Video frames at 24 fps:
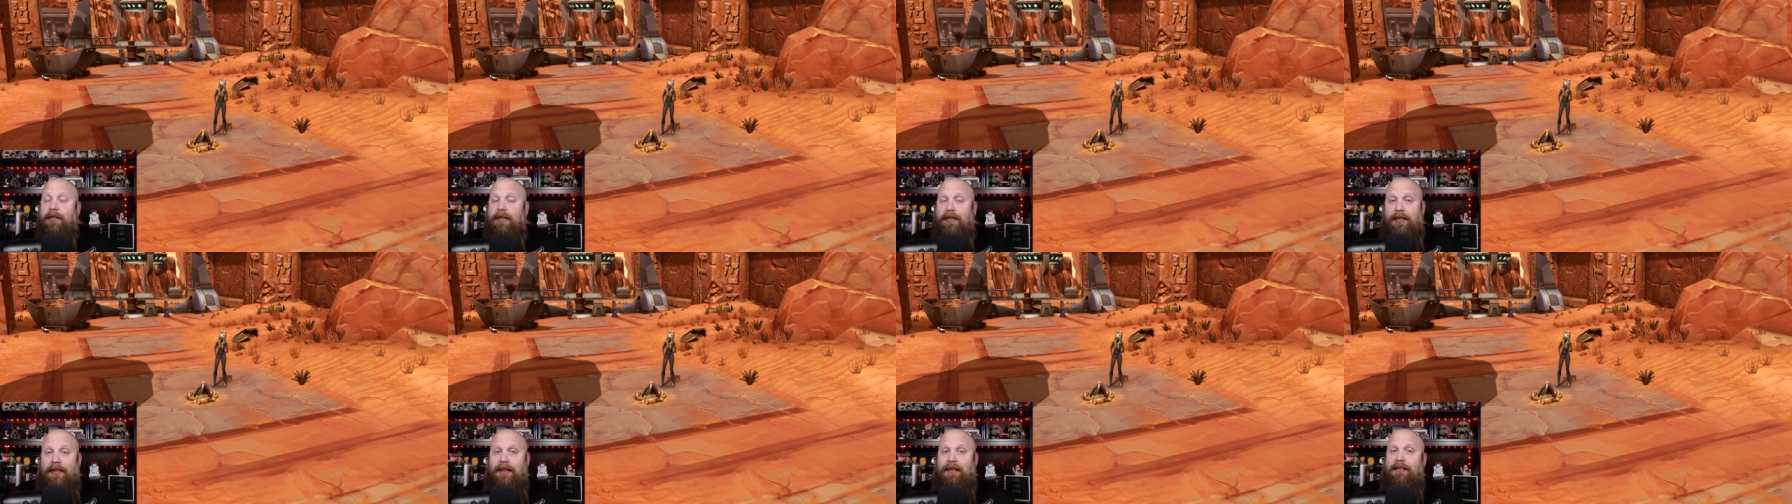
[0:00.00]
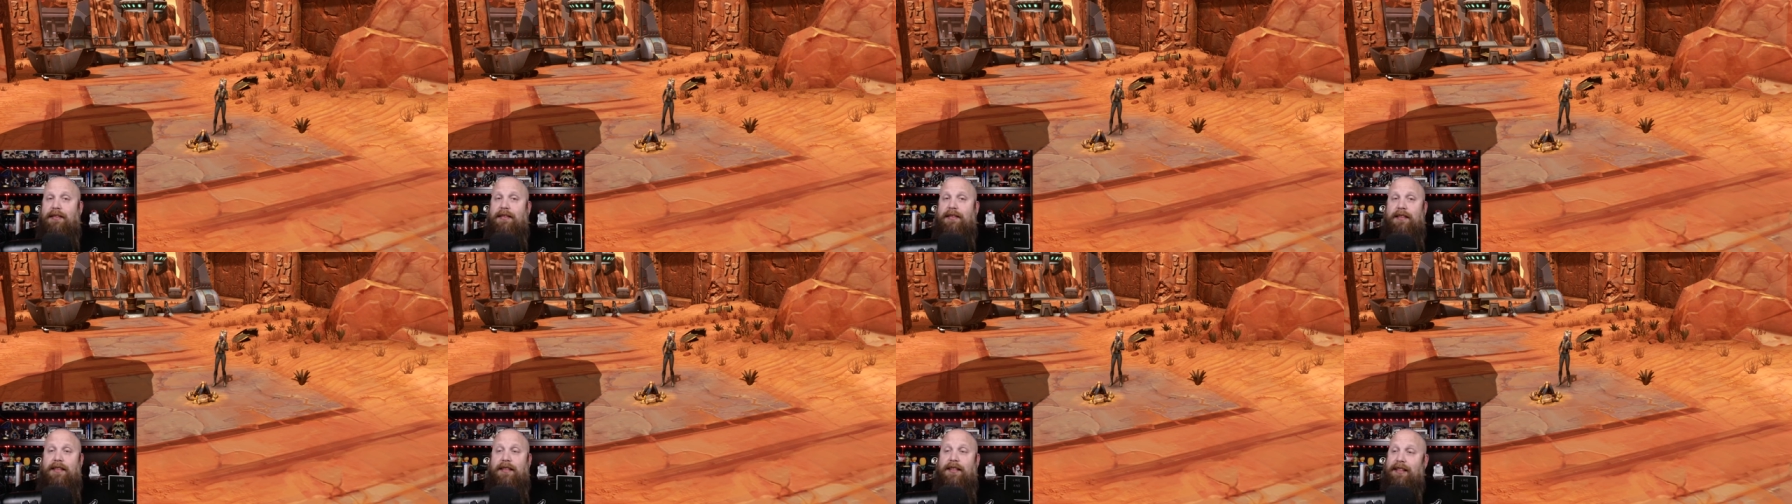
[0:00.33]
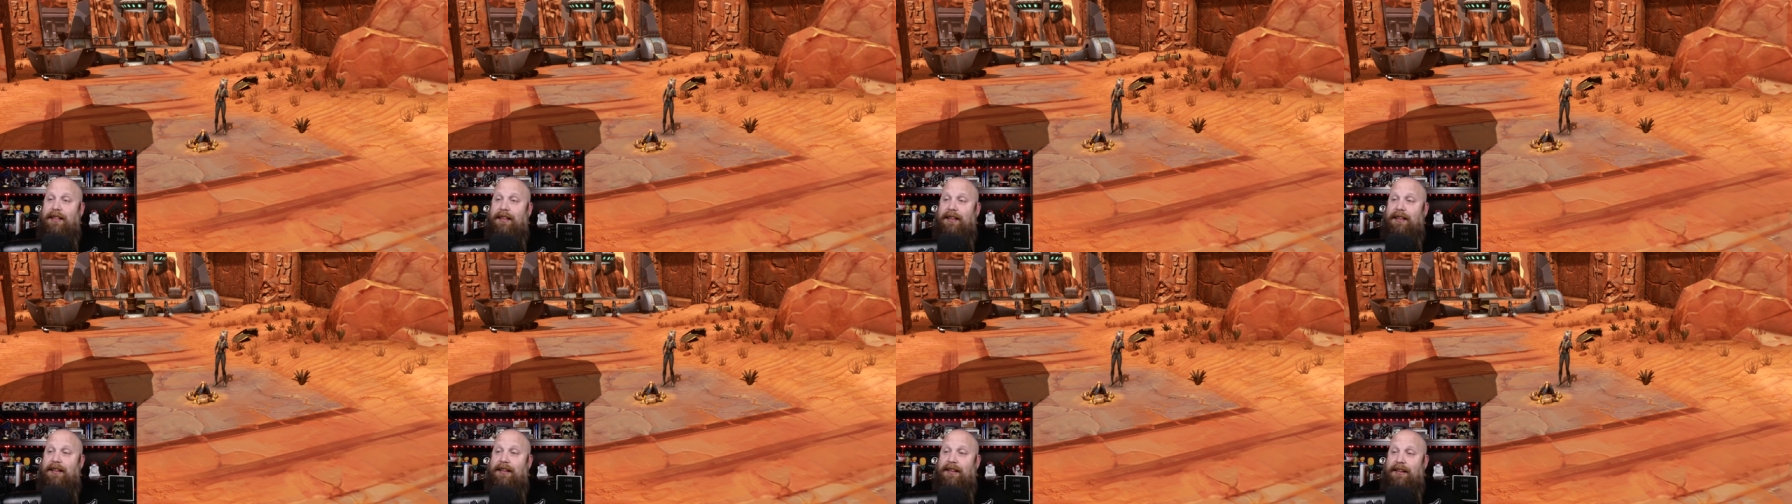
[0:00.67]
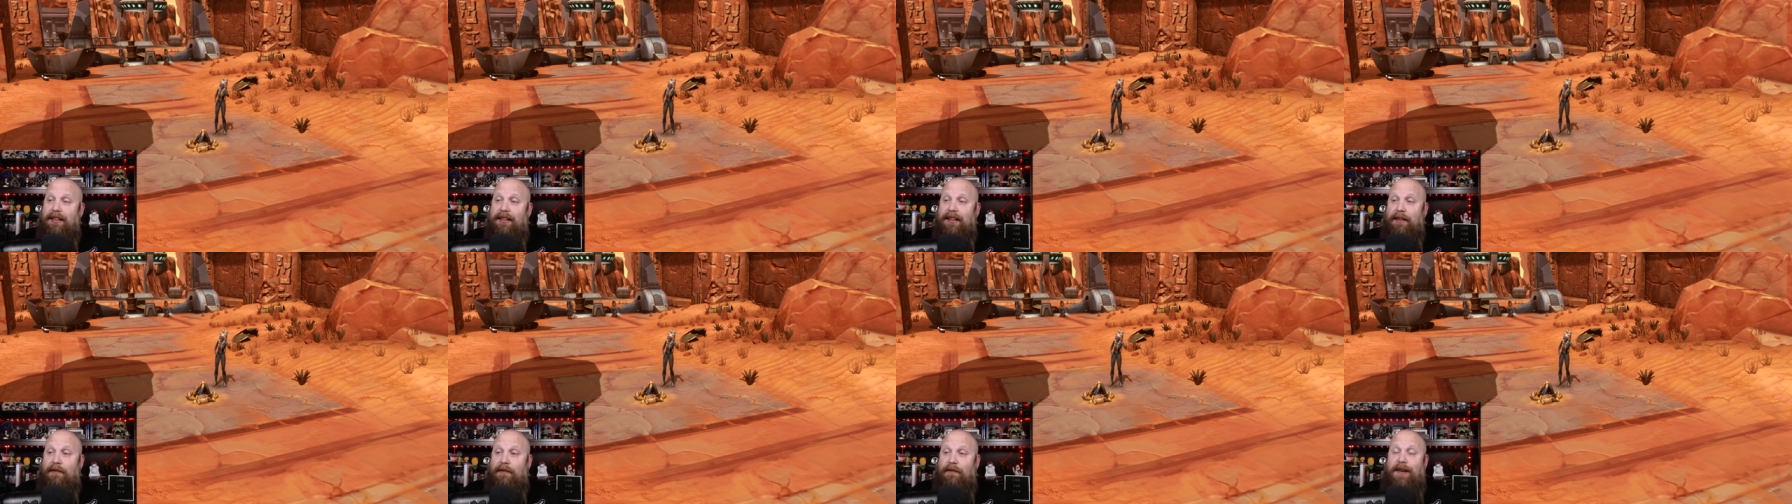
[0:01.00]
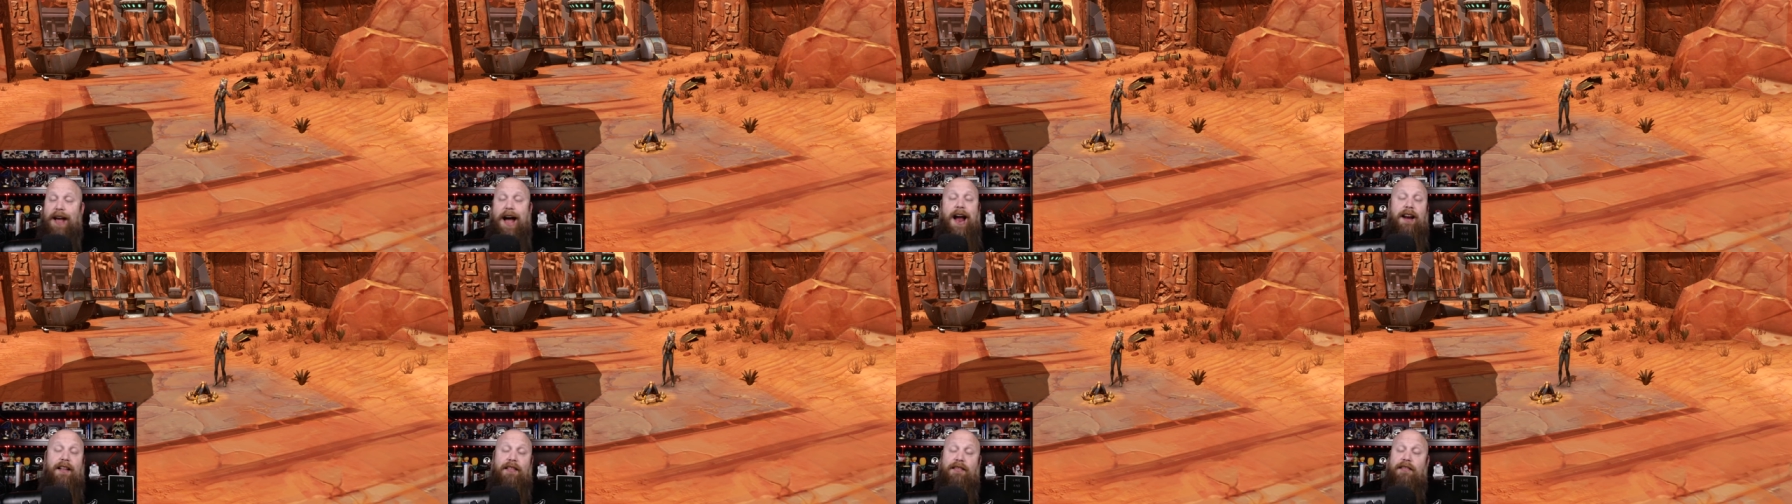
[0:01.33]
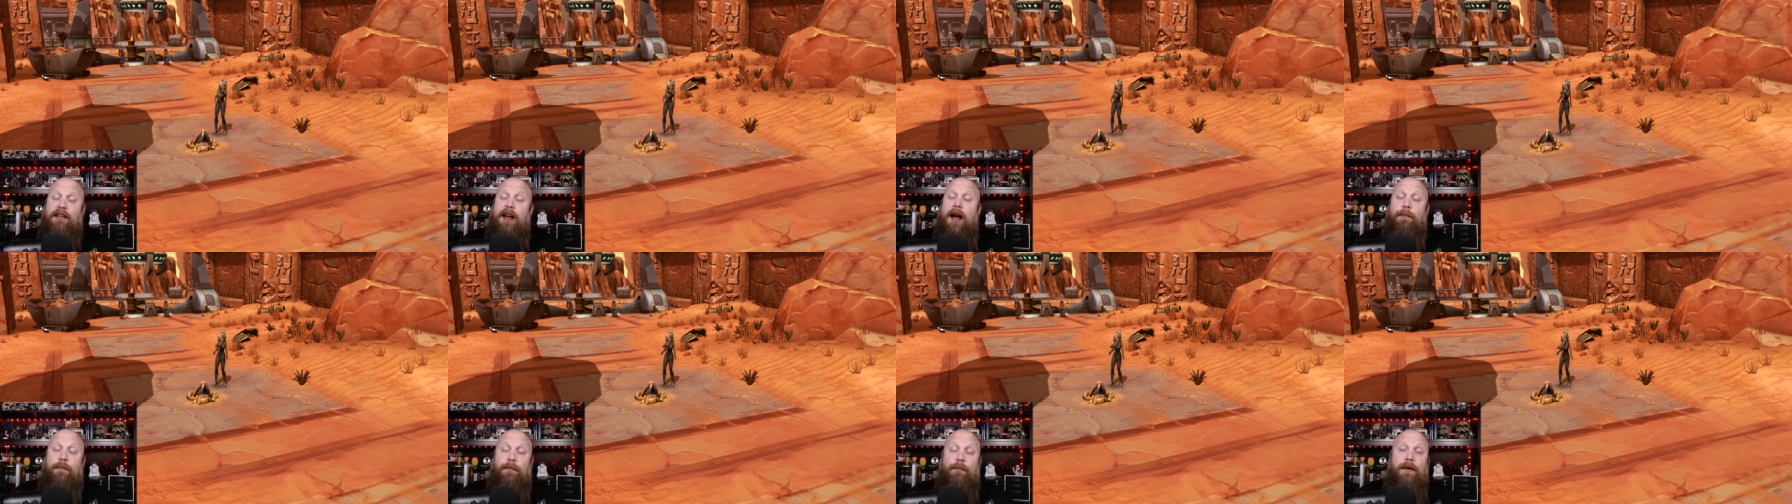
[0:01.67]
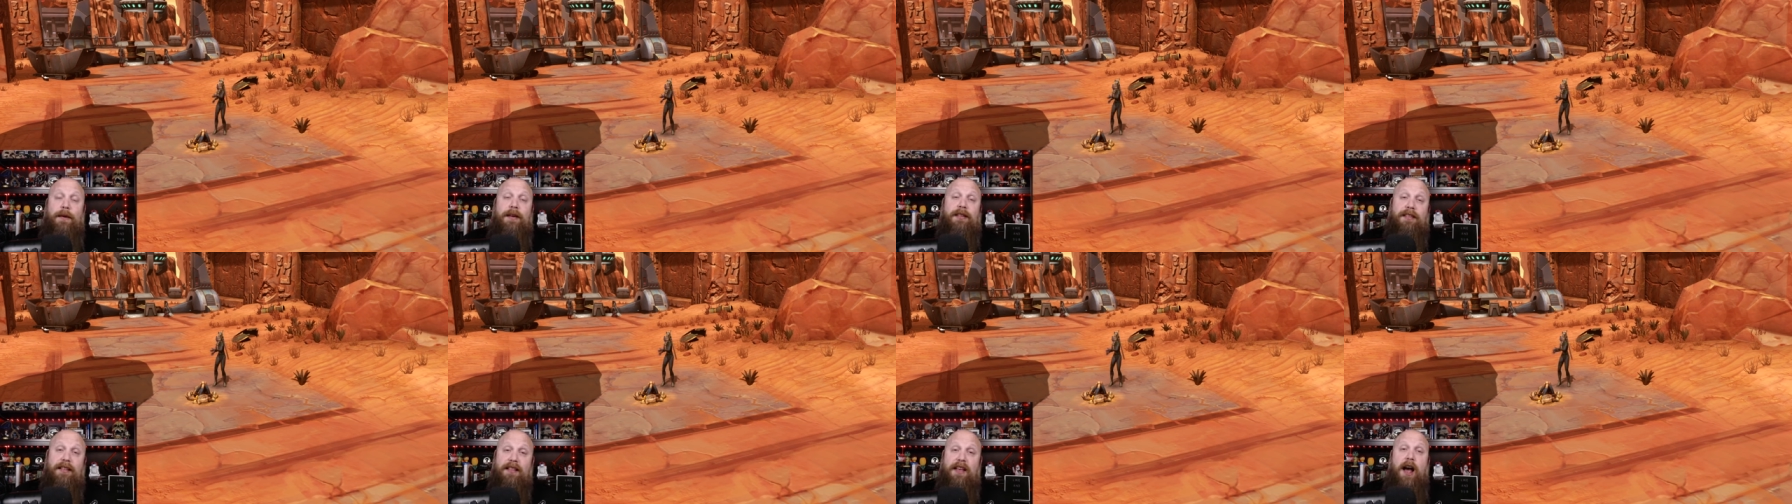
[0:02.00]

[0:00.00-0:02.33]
This is you've got to stop missing